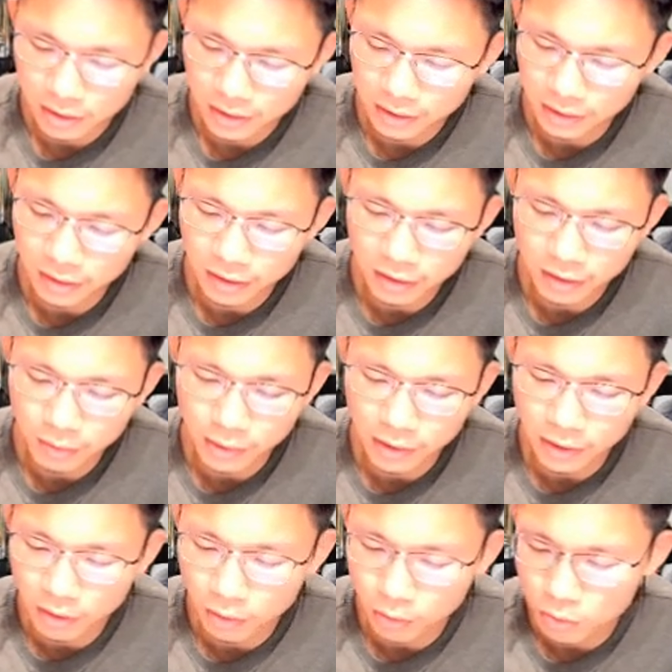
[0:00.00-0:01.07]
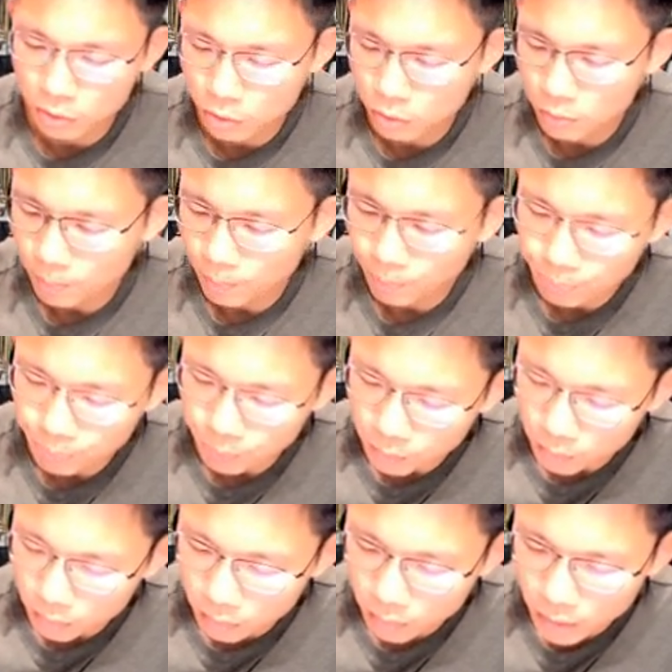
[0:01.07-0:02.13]
later we take a look also.
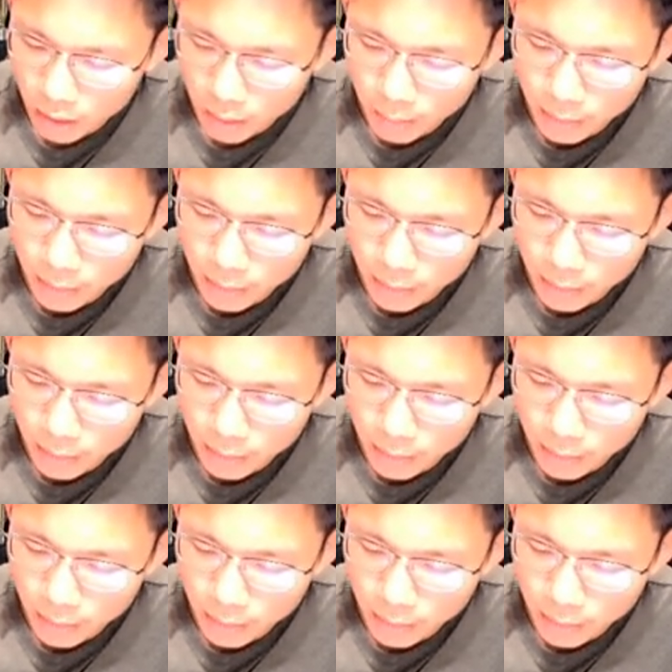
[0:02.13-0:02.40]
But